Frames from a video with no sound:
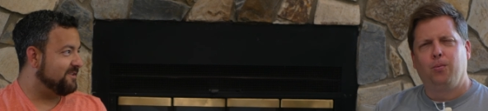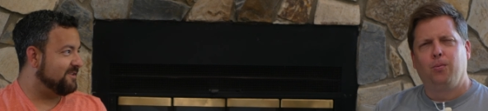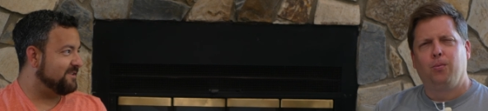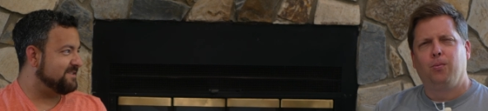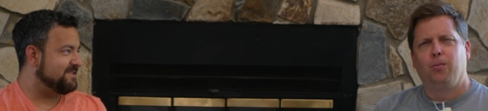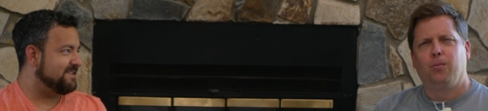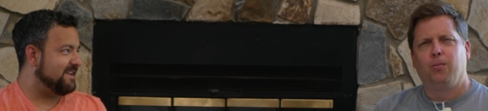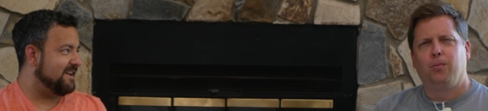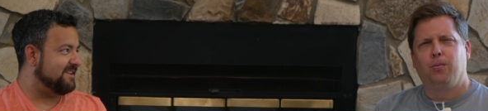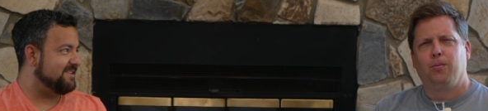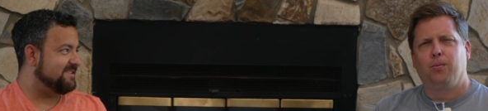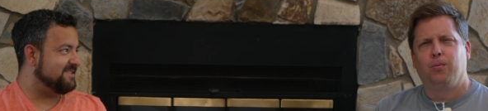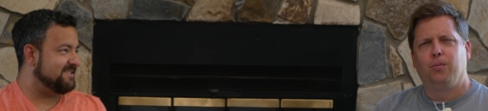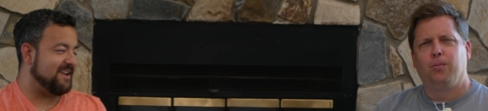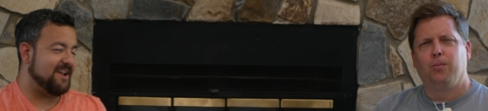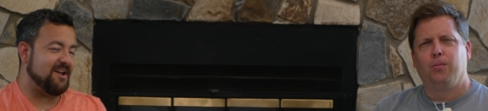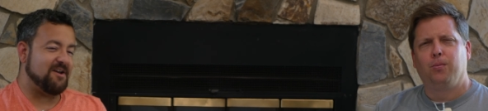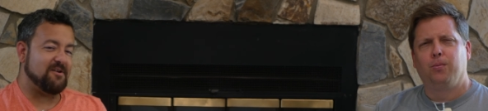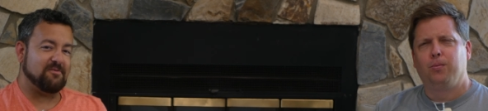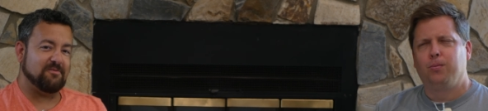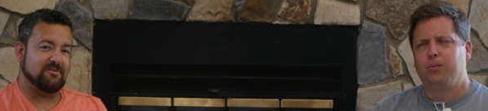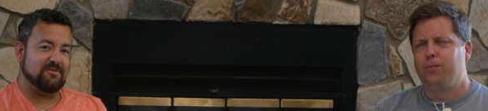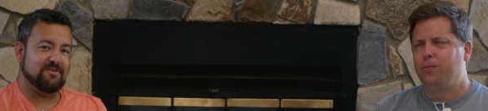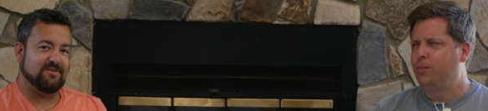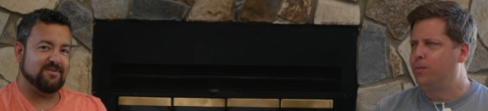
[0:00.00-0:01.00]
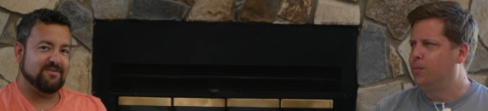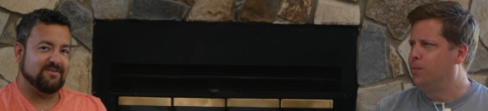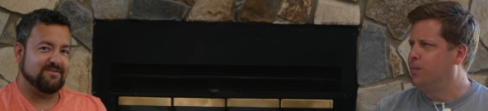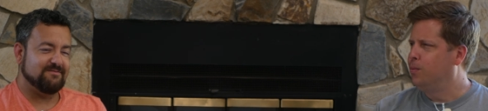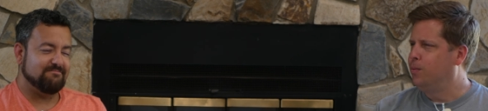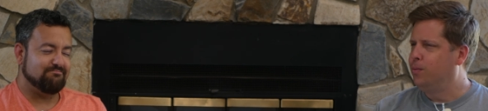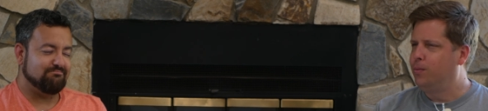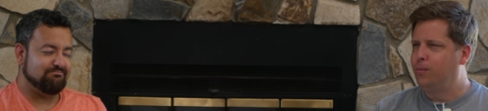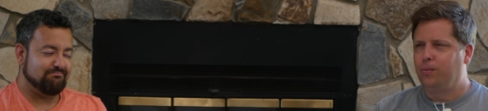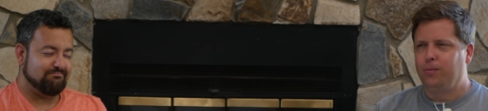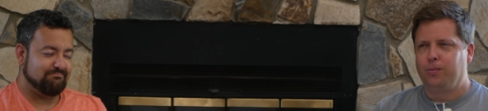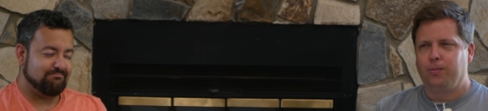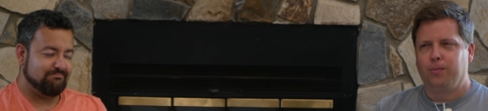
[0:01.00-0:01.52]
Speaker 1: because that sound,
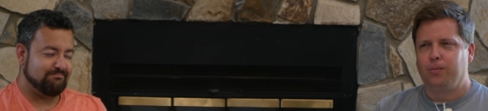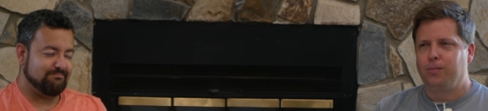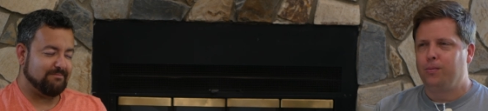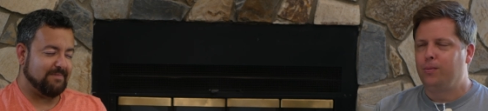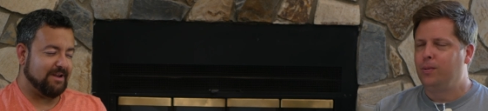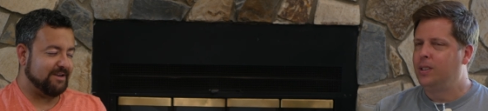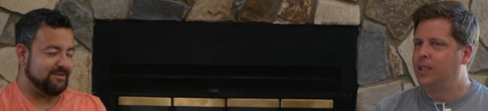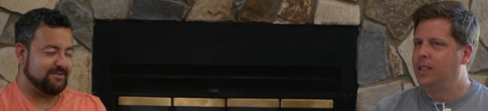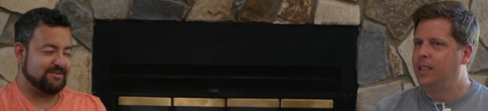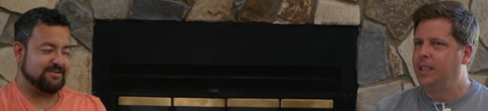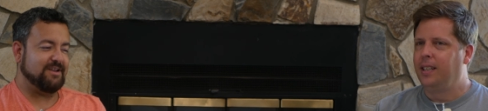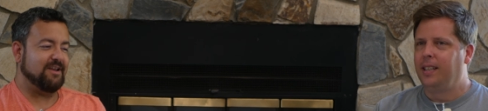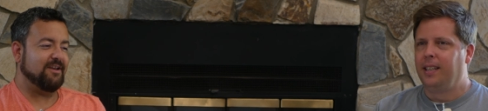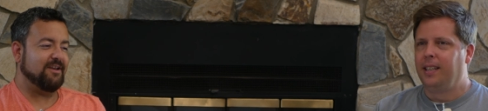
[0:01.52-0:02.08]
I just